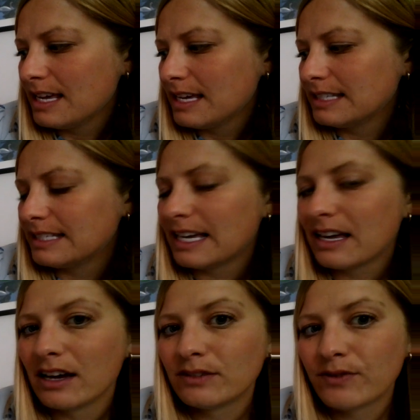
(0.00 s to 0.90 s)

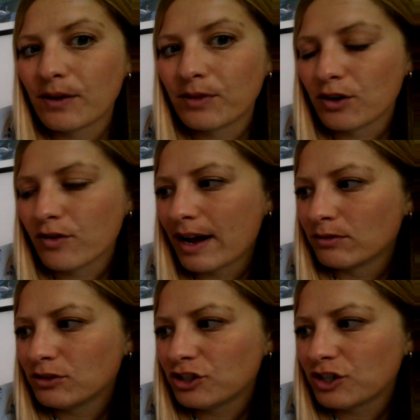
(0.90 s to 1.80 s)
Sigurd felt the
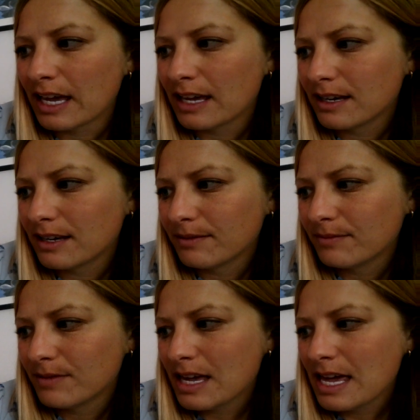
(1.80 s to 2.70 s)
ground shake.
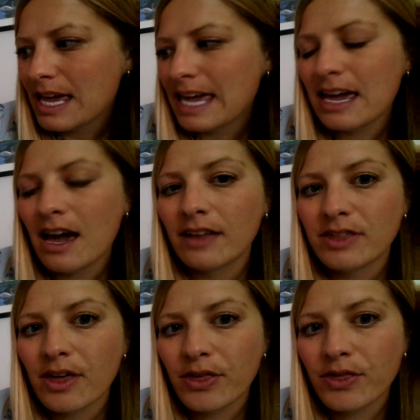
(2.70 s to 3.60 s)
He heard
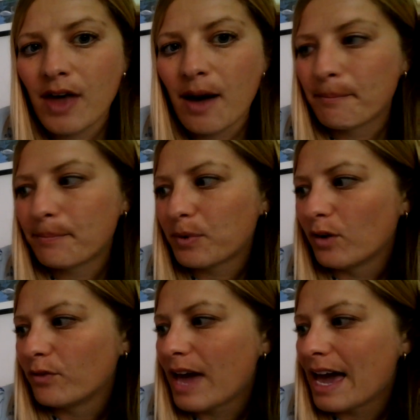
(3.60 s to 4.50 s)
the thump
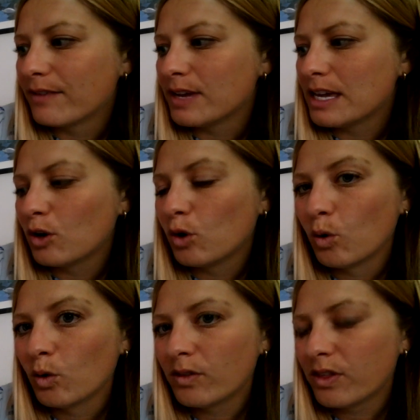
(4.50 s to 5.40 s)
of heavy
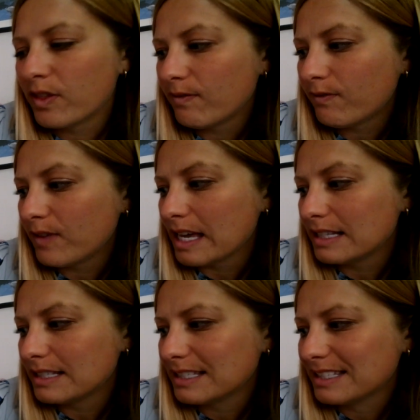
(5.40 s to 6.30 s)
clawed feet.
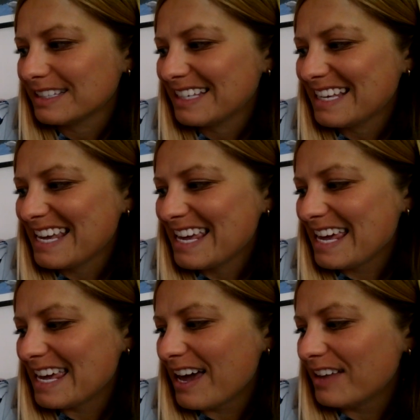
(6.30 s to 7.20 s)

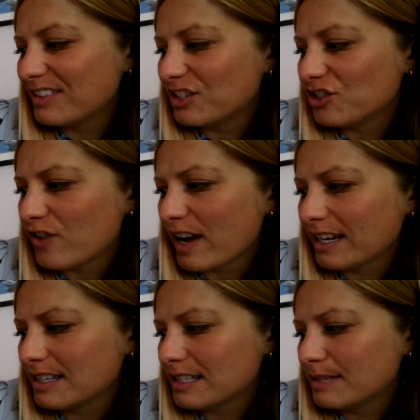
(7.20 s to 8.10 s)
He heard the
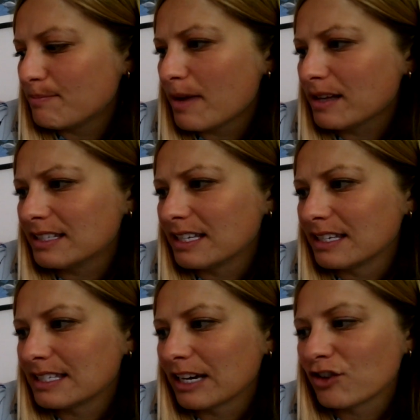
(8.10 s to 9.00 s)
dragon's
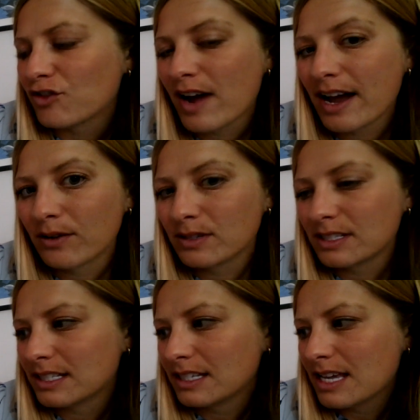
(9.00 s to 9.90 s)
mutters and
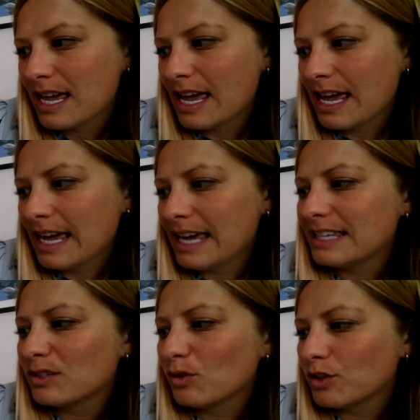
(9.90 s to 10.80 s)
growls. He
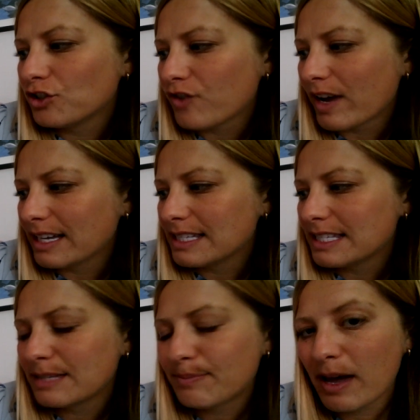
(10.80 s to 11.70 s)
saw the
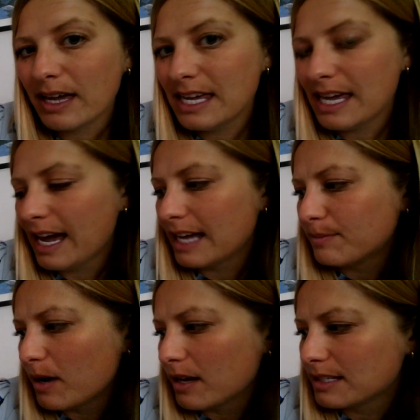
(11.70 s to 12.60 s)
dragon's spiky head
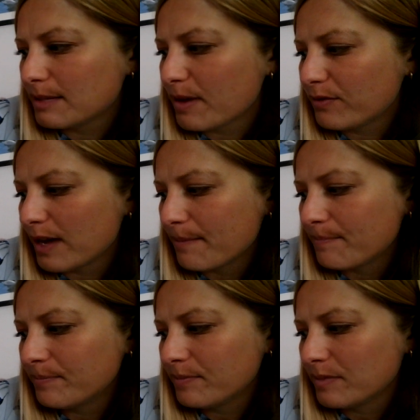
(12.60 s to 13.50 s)
pass above him.